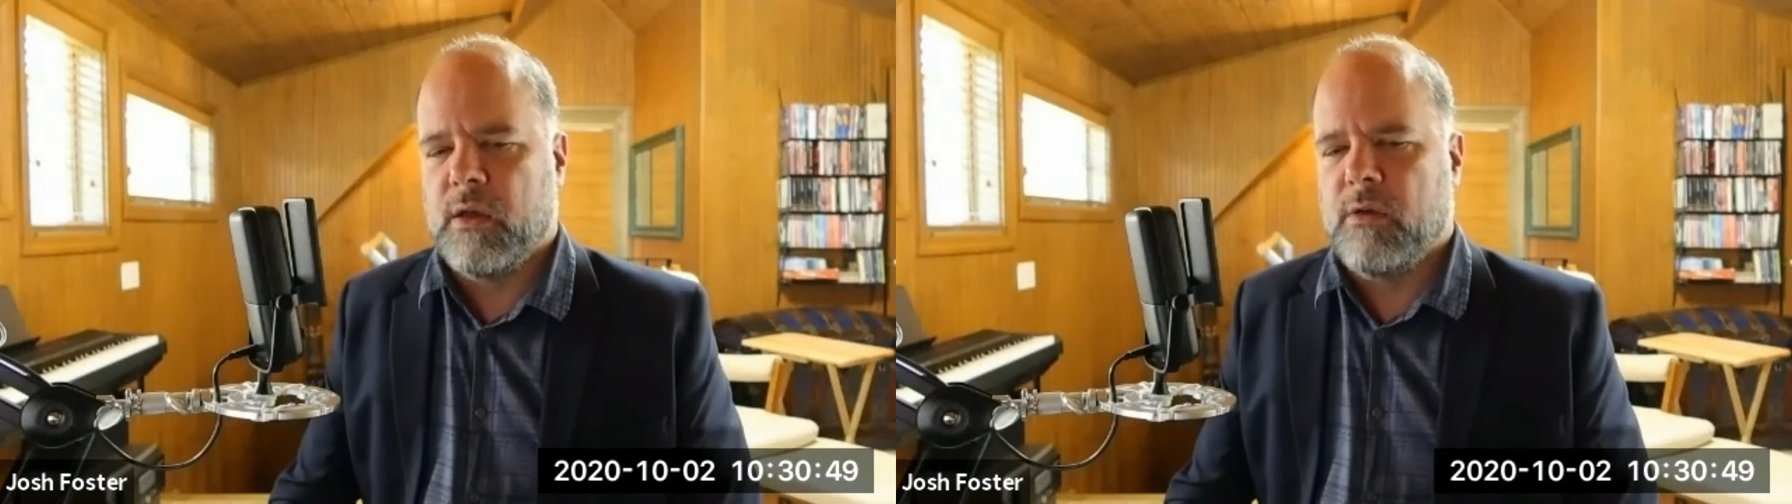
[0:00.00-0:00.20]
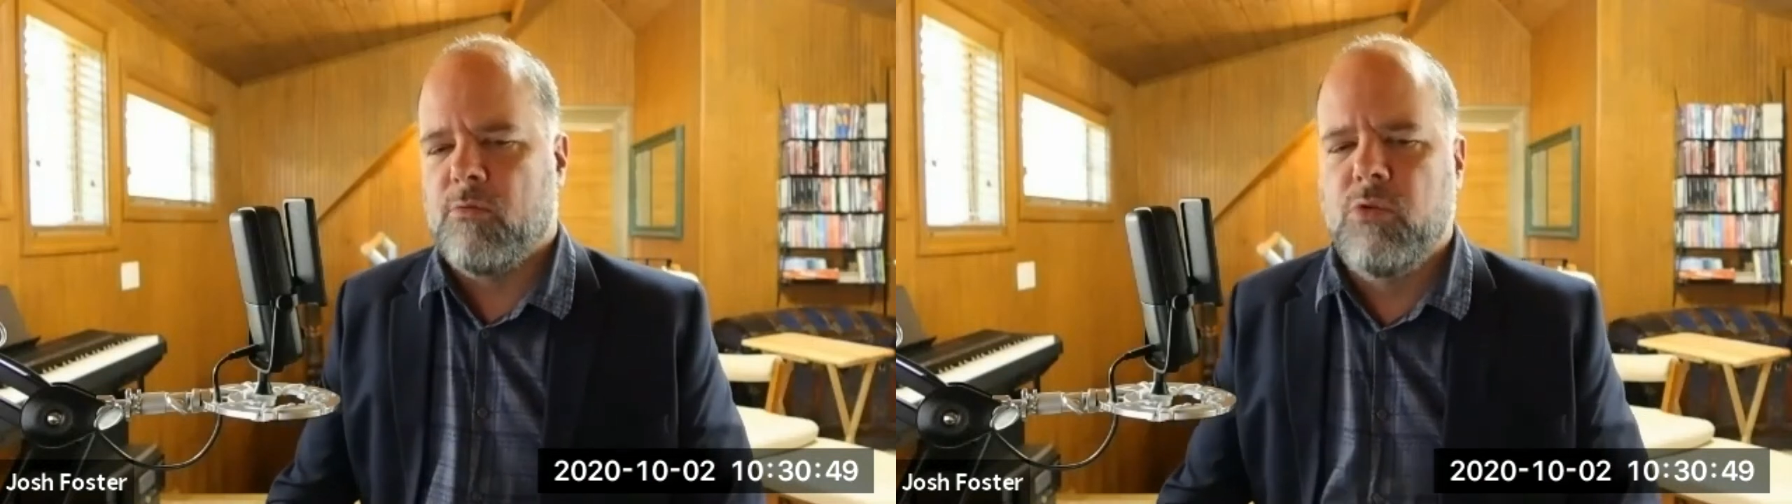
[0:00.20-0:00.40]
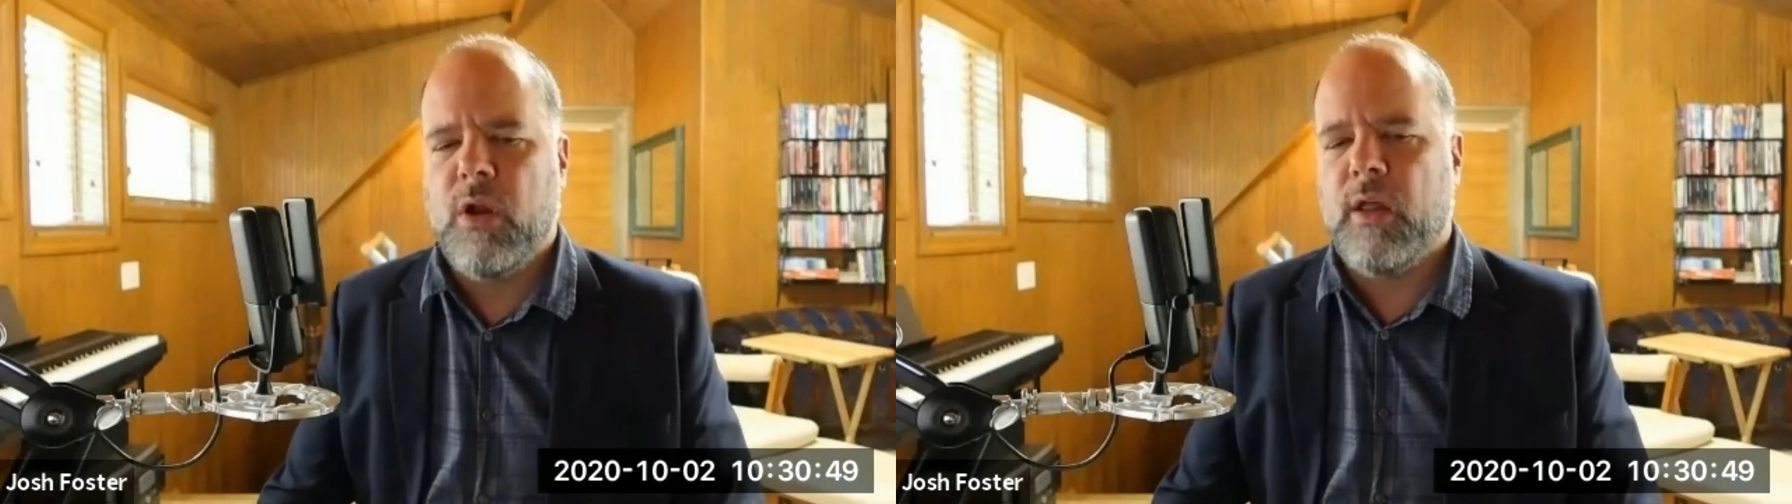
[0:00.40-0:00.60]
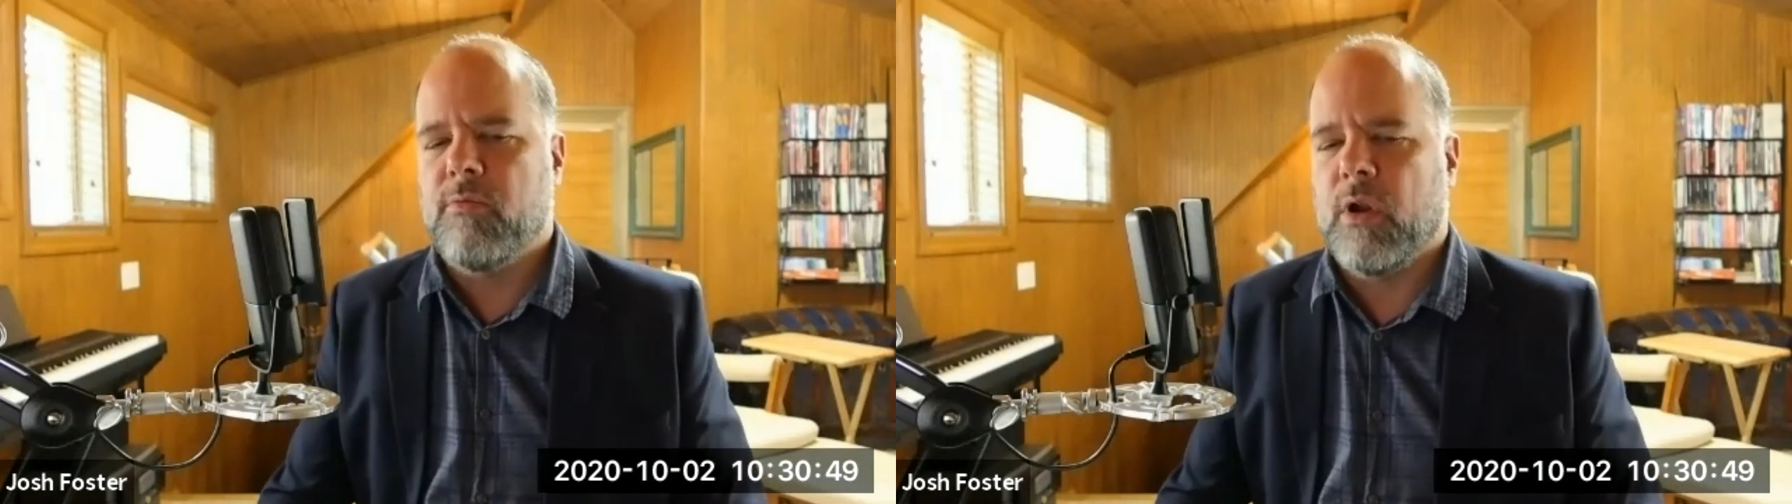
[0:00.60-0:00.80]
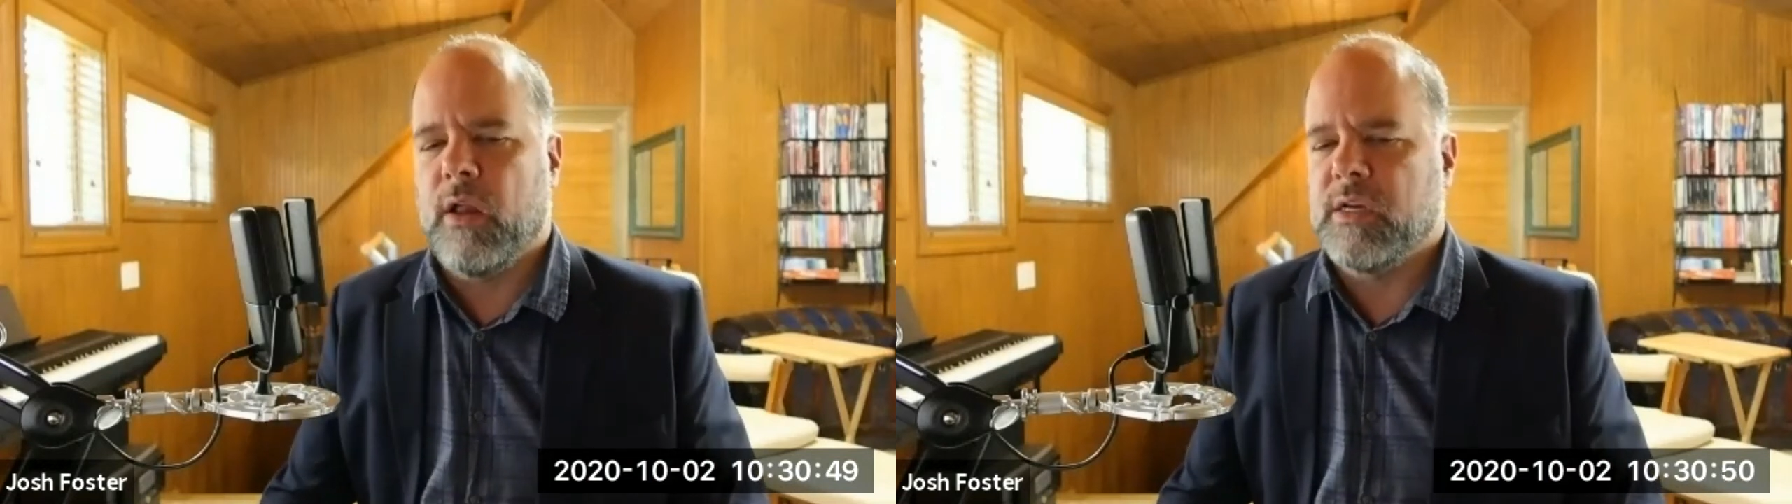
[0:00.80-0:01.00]
really,
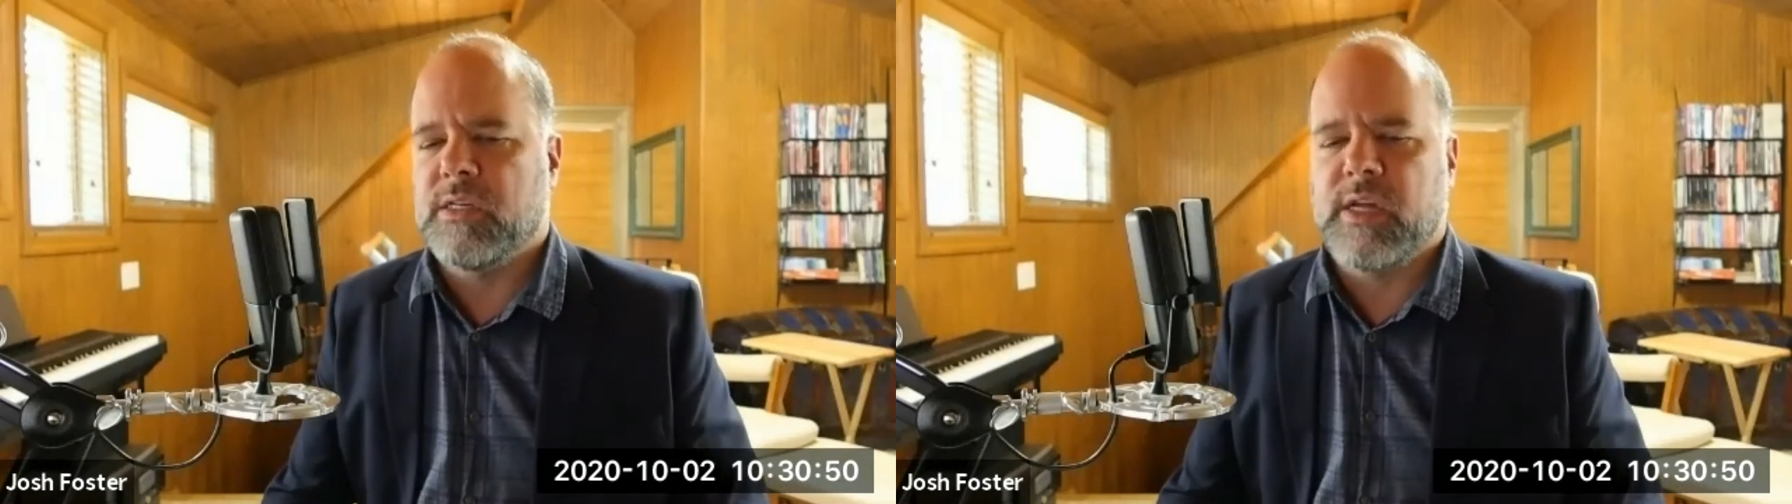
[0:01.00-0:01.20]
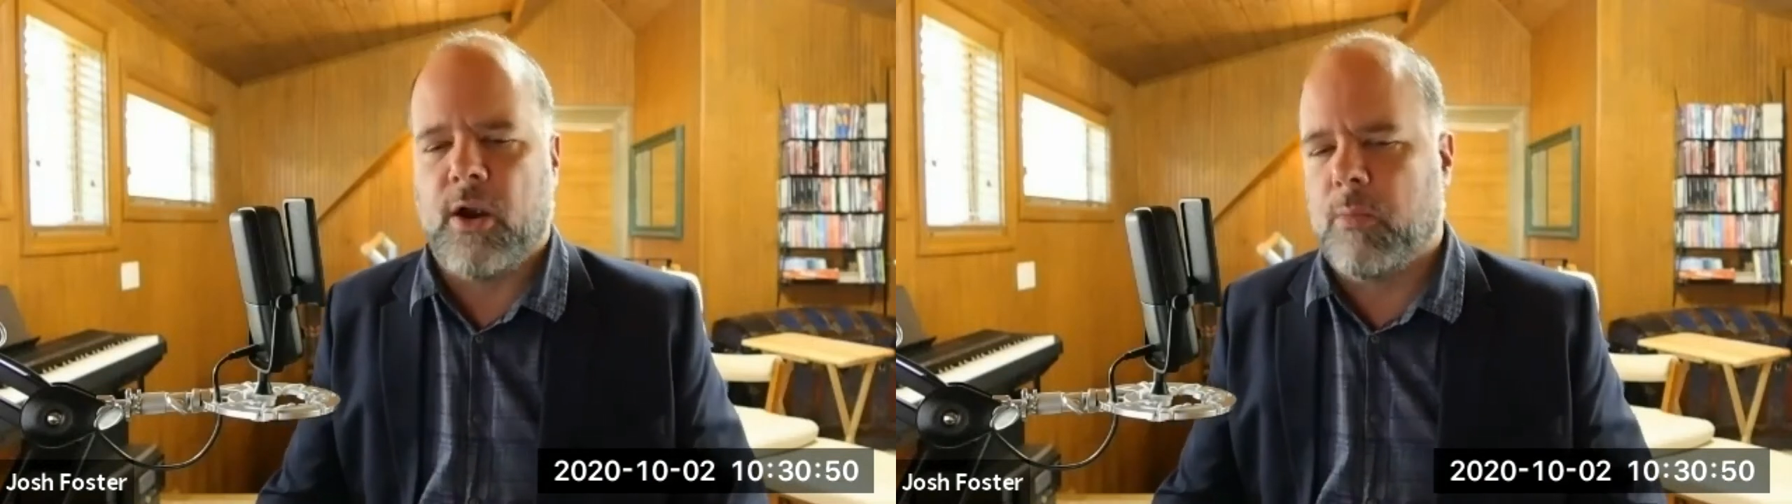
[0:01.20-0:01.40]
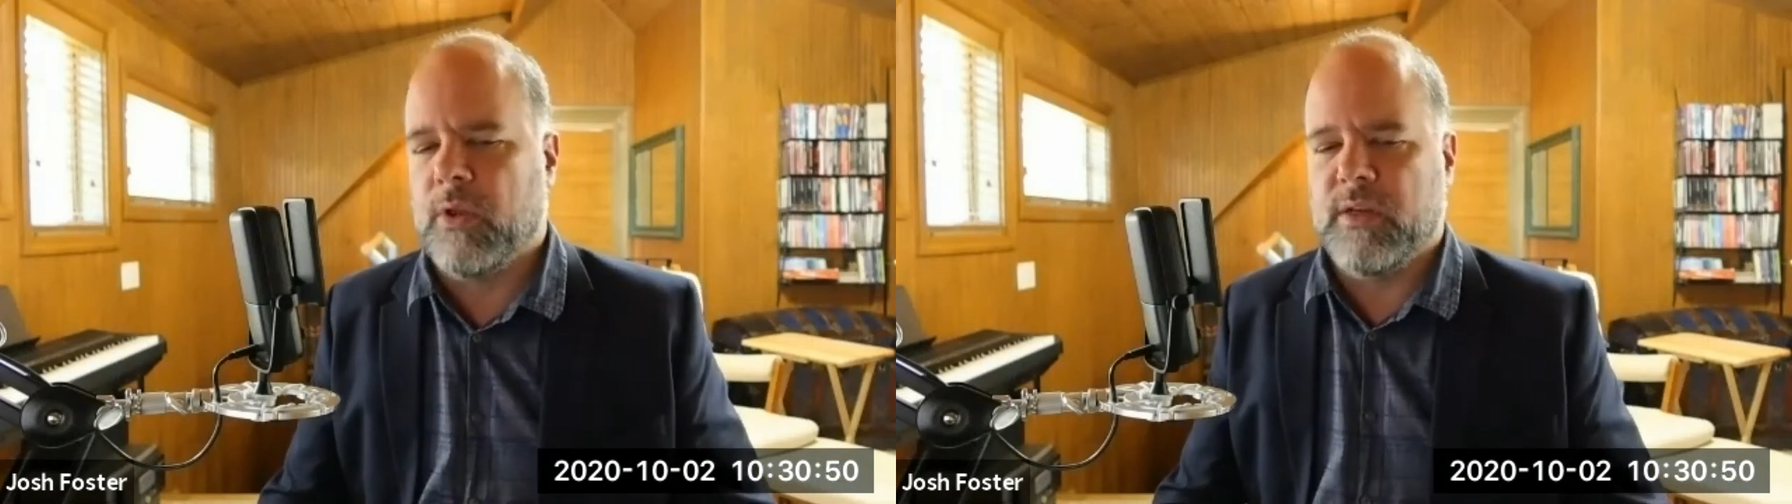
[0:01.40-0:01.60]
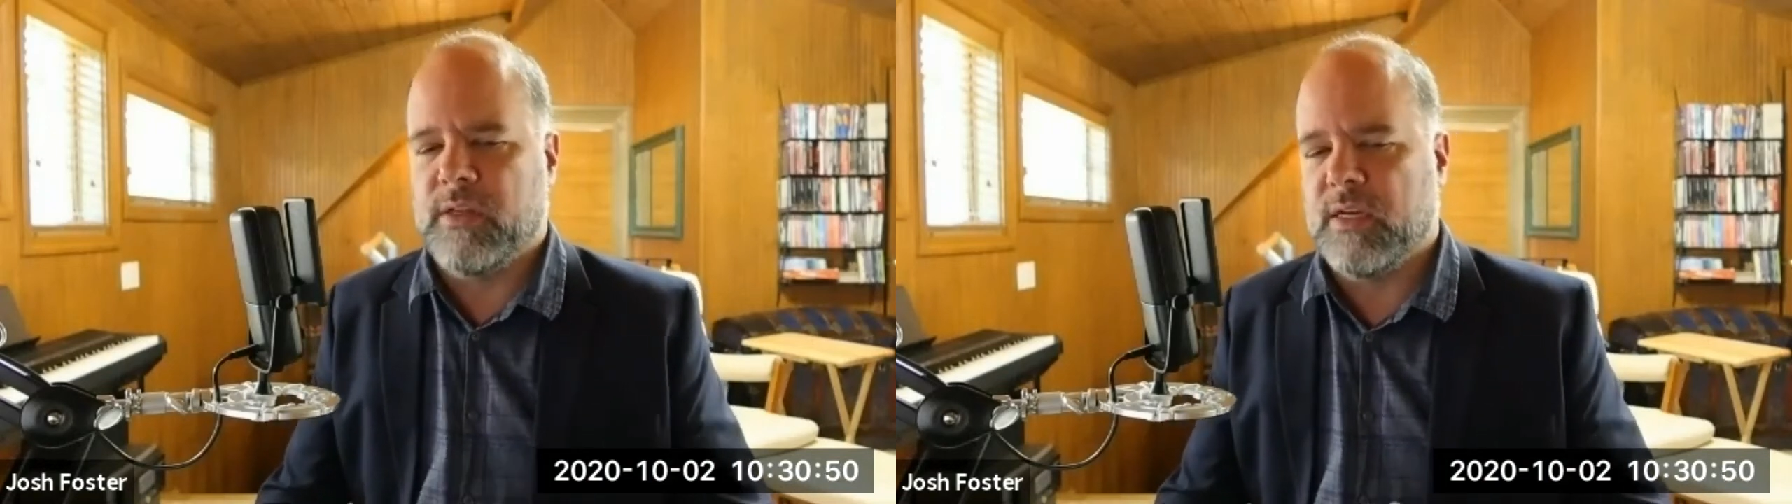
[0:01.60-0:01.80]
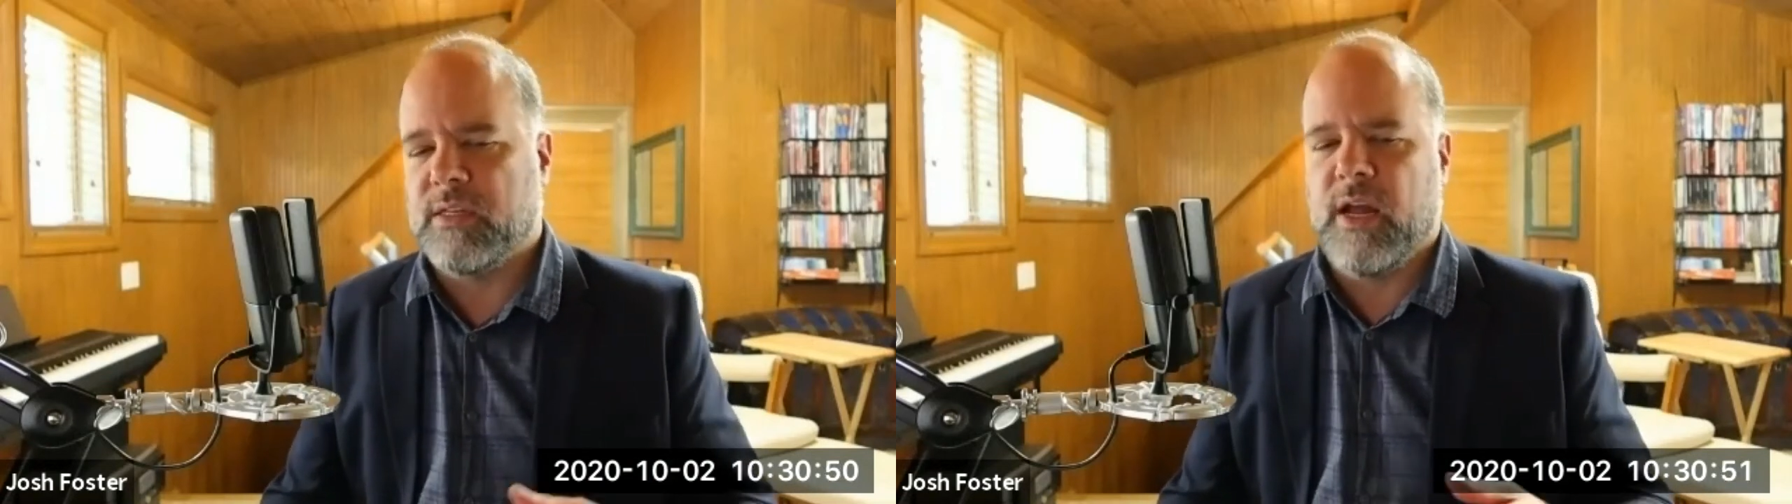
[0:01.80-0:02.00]
really terrible at this.